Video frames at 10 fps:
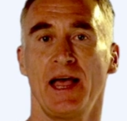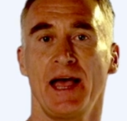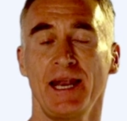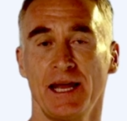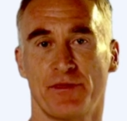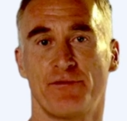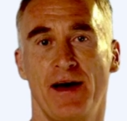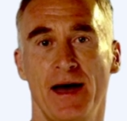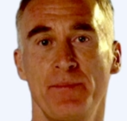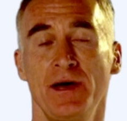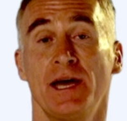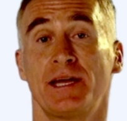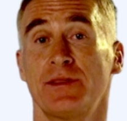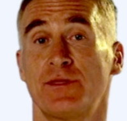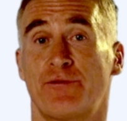Hand out the fab,
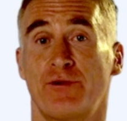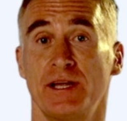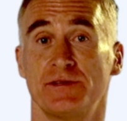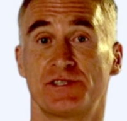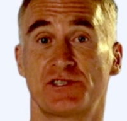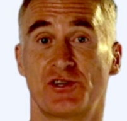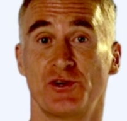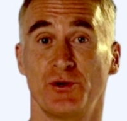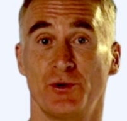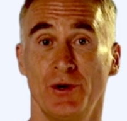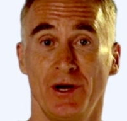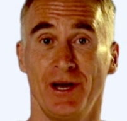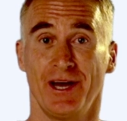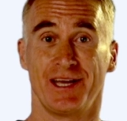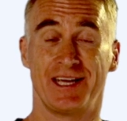get the friends to
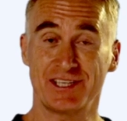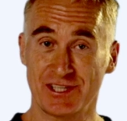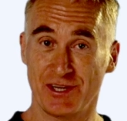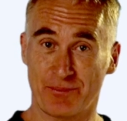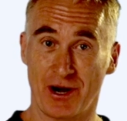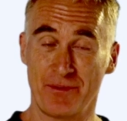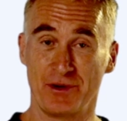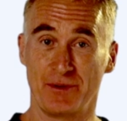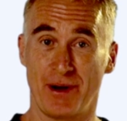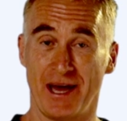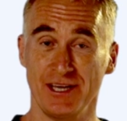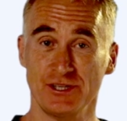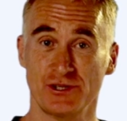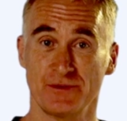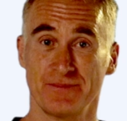get to the appropriate
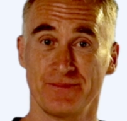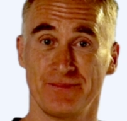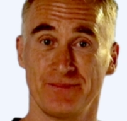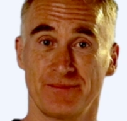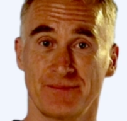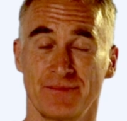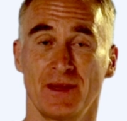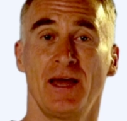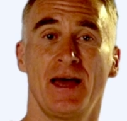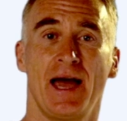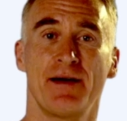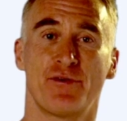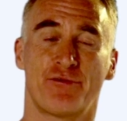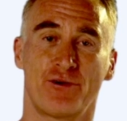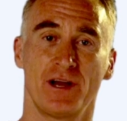page, have
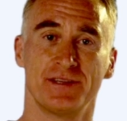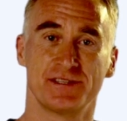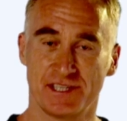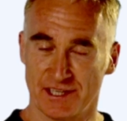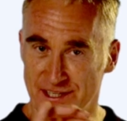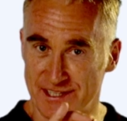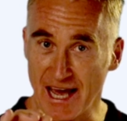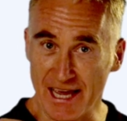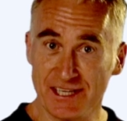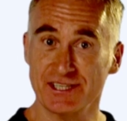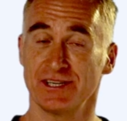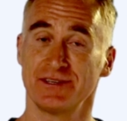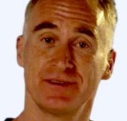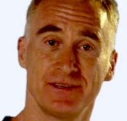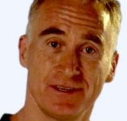the friends date,
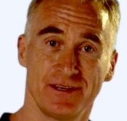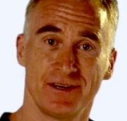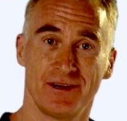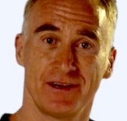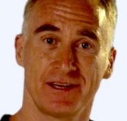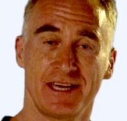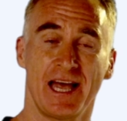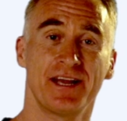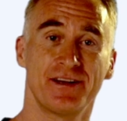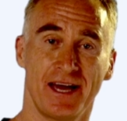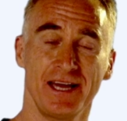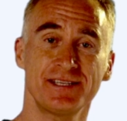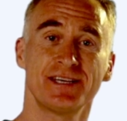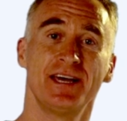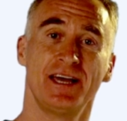
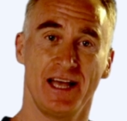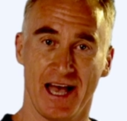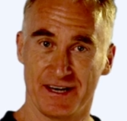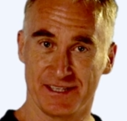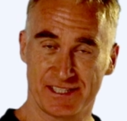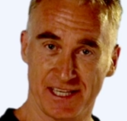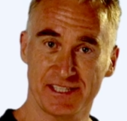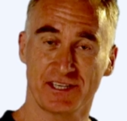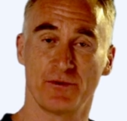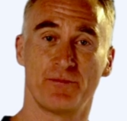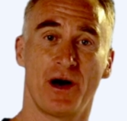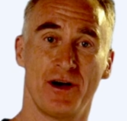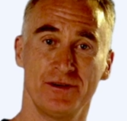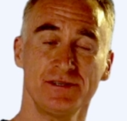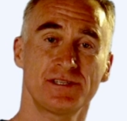candidate, and assessor
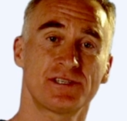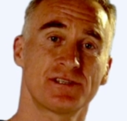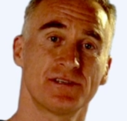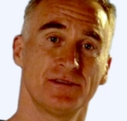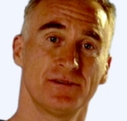components,